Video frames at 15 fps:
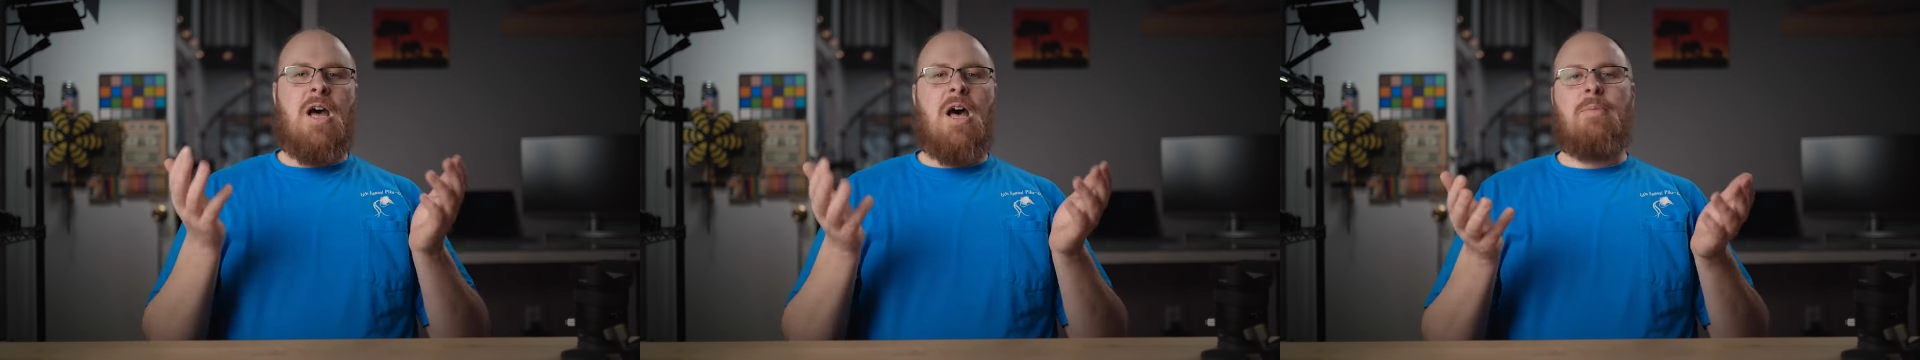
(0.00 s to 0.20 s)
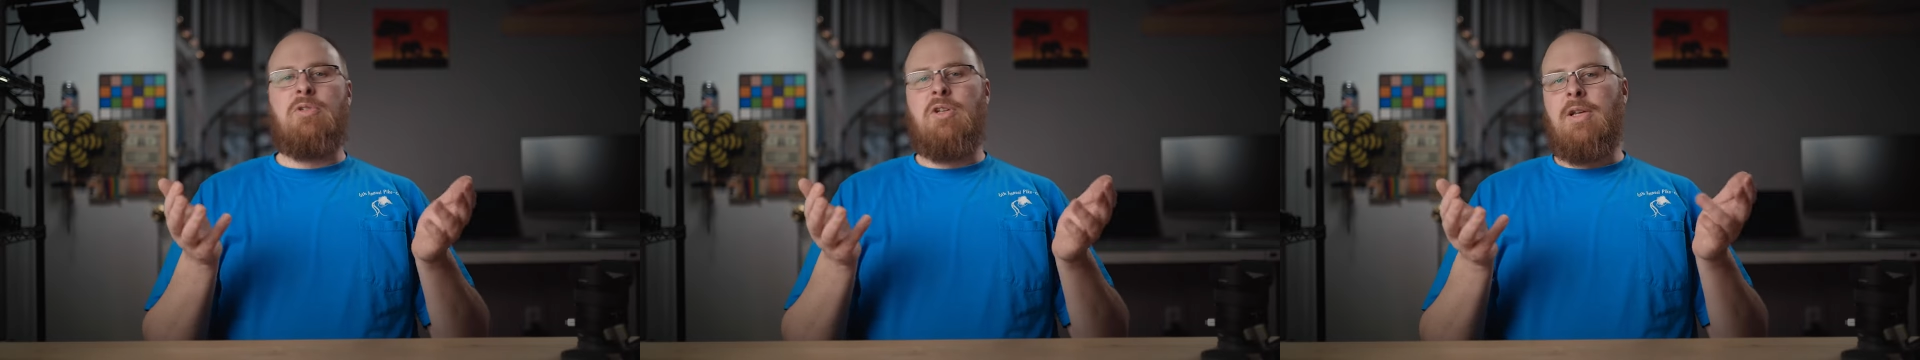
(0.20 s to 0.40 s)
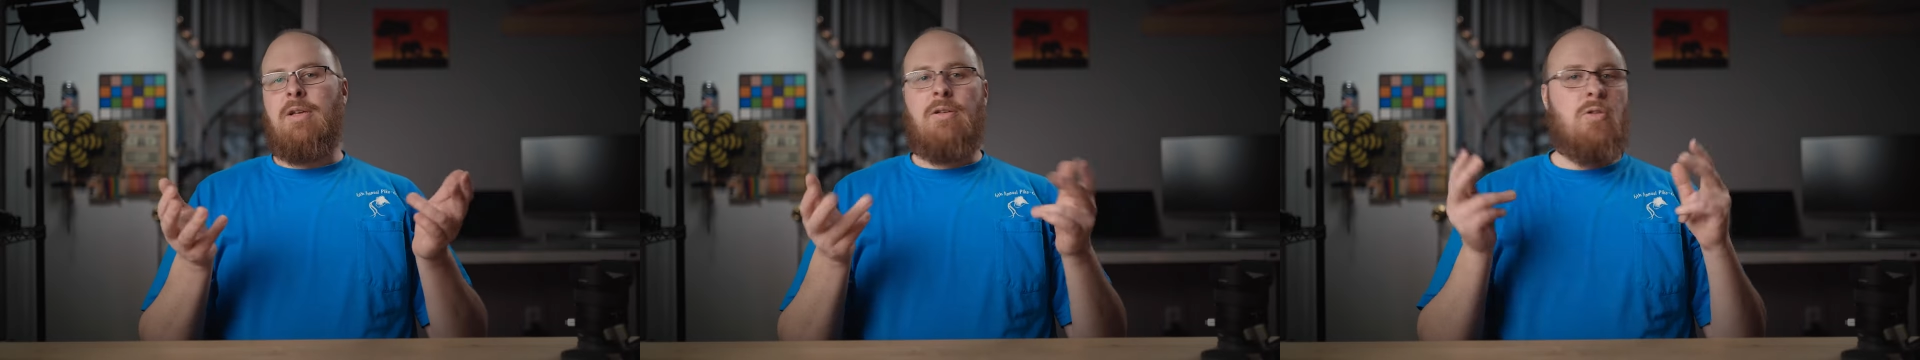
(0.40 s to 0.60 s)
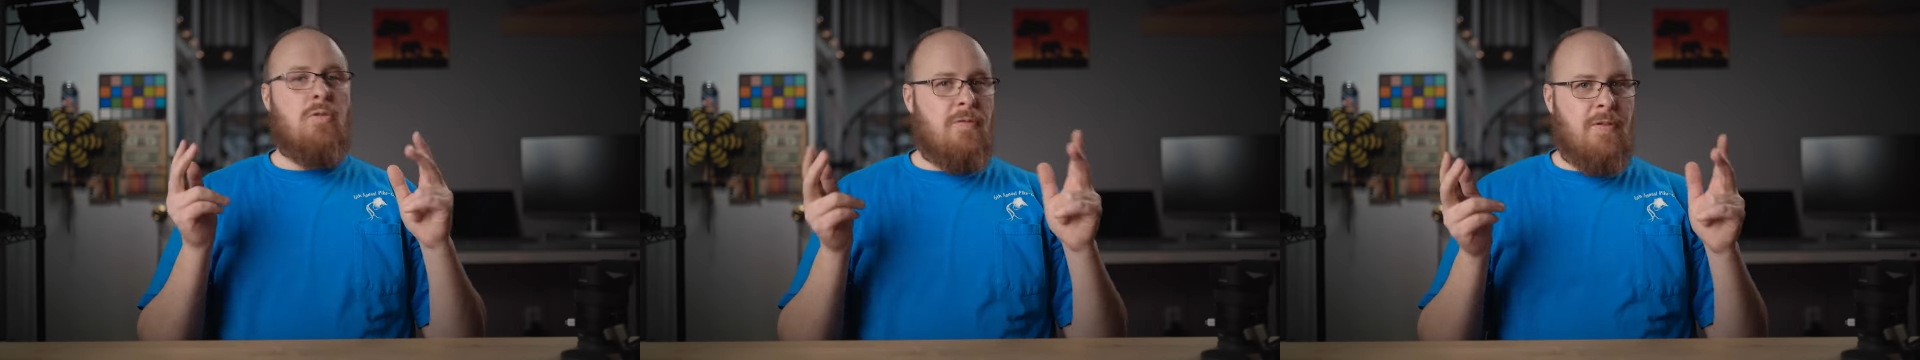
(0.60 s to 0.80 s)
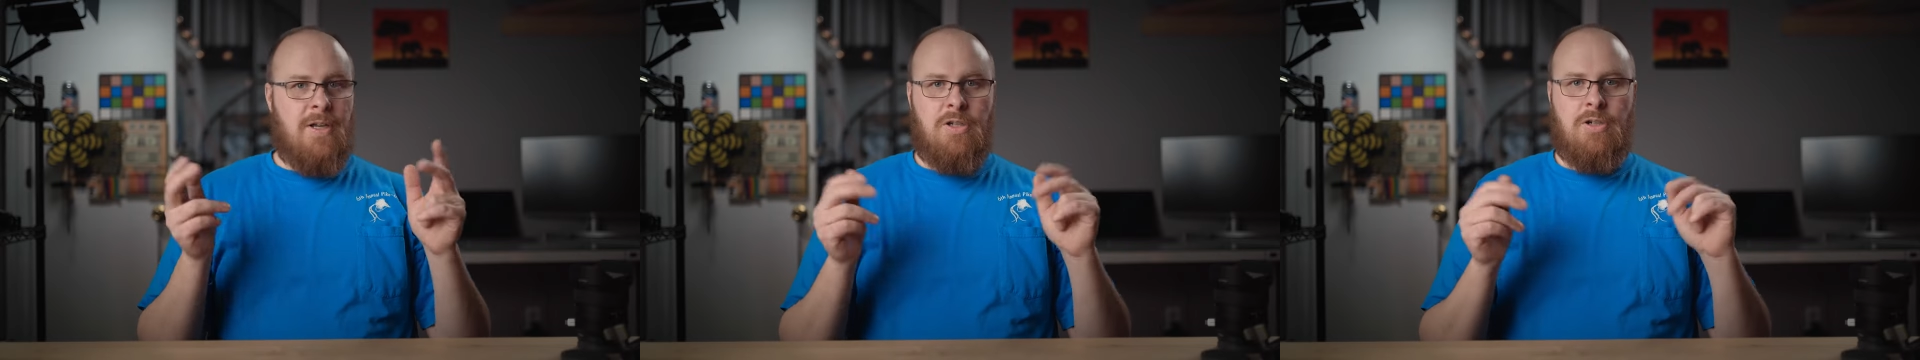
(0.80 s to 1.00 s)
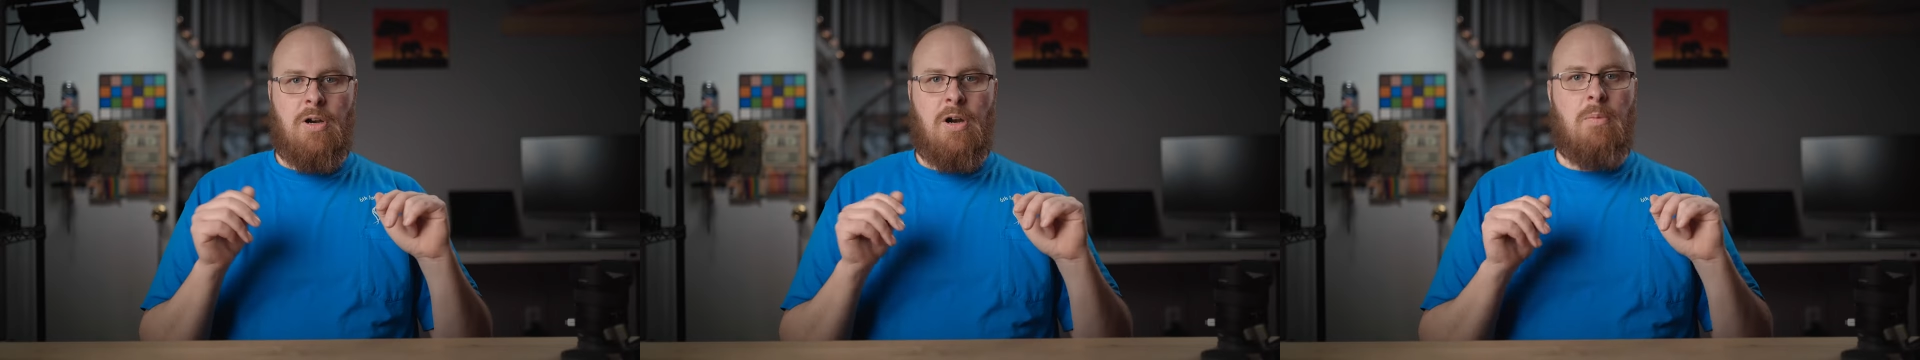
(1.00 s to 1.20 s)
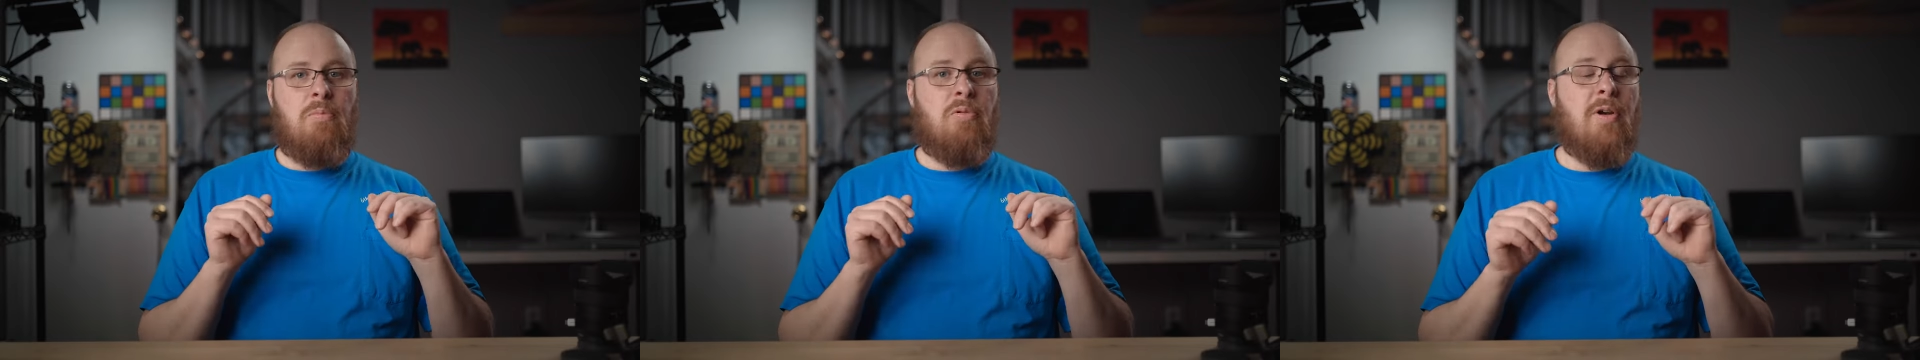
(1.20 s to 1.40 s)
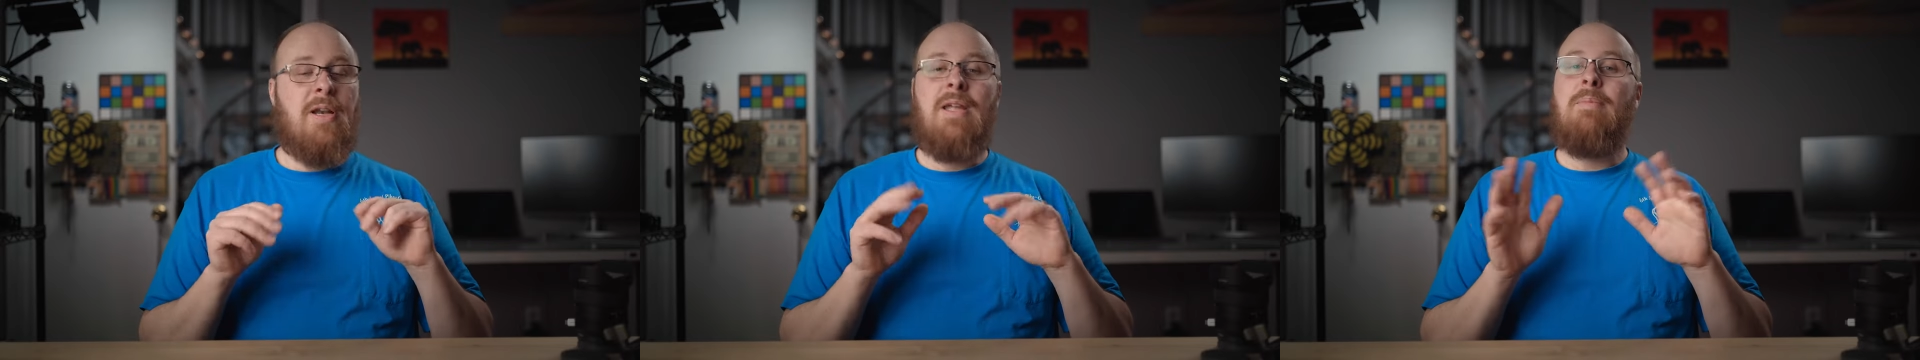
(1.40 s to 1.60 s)
option, new feature,
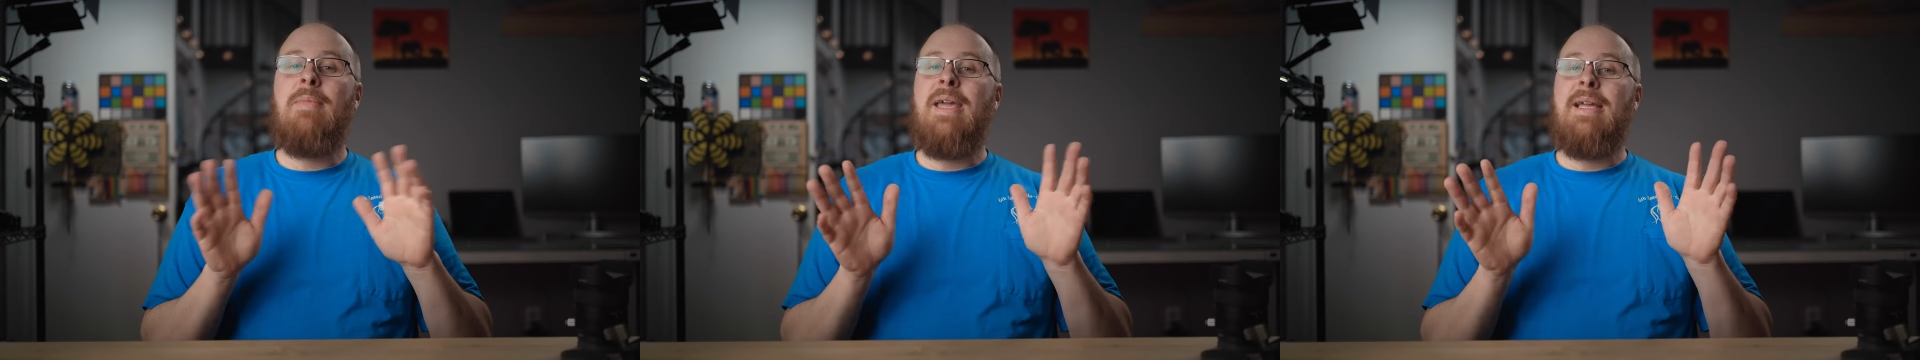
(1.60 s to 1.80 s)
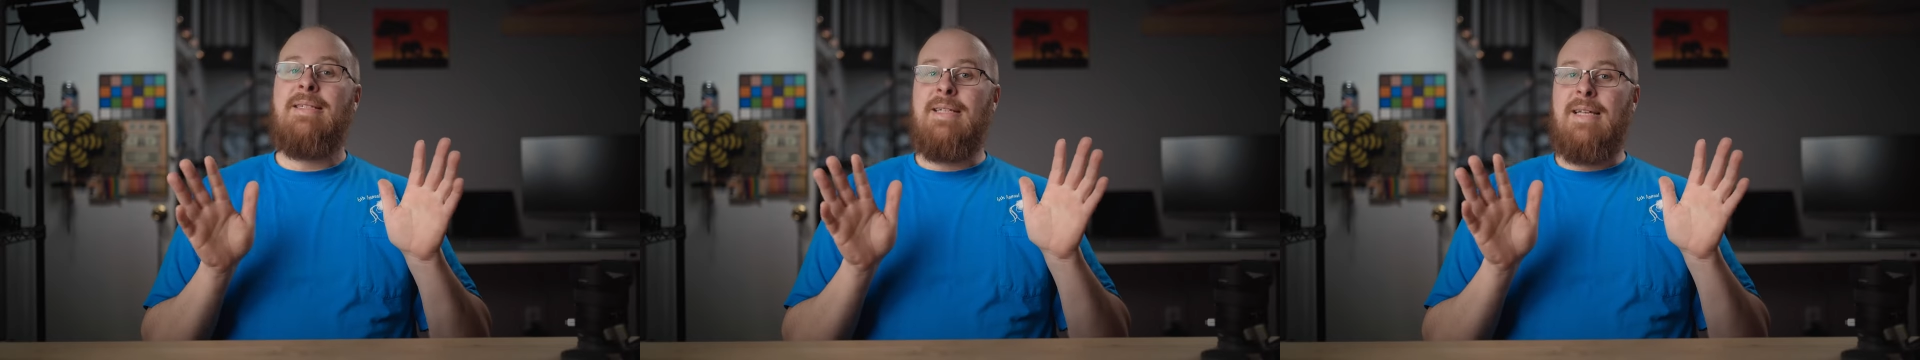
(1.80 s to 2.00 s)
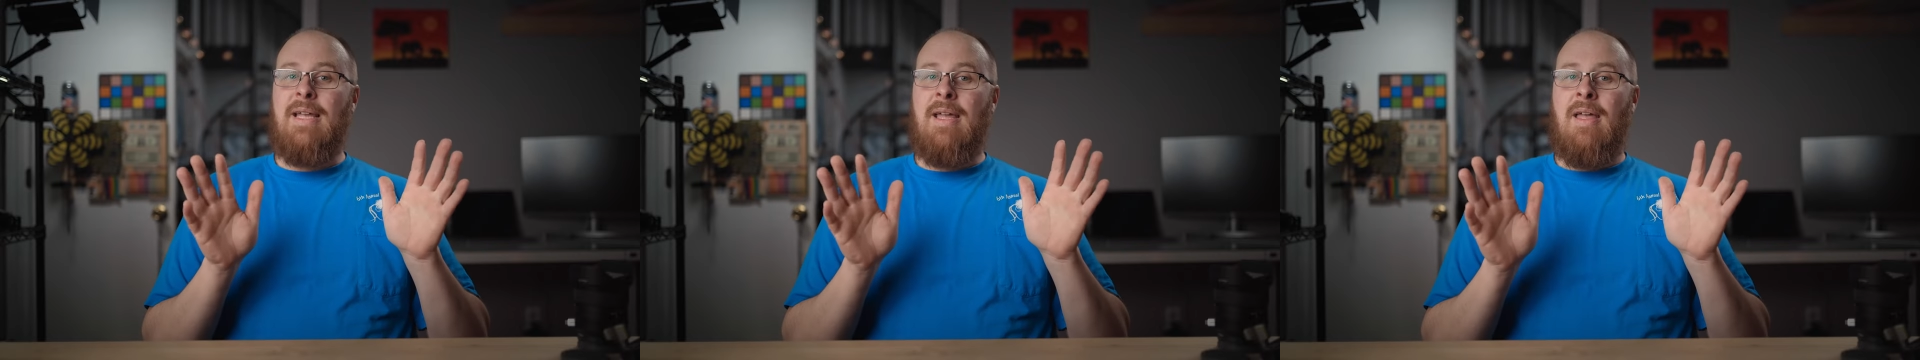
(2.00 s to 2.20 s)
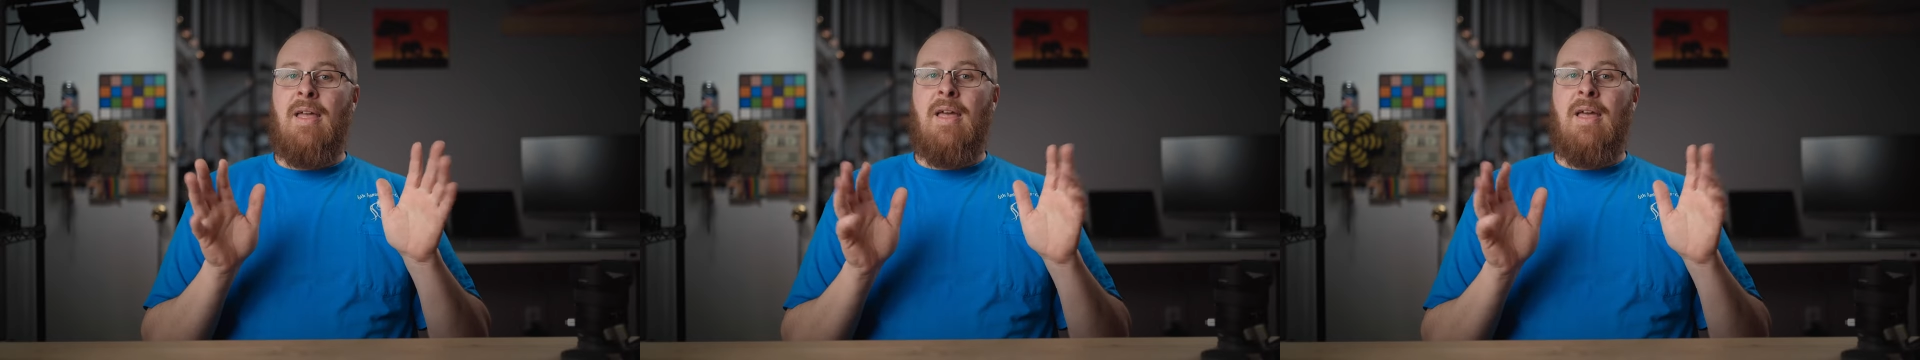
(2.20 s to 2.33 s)
pretty amazing.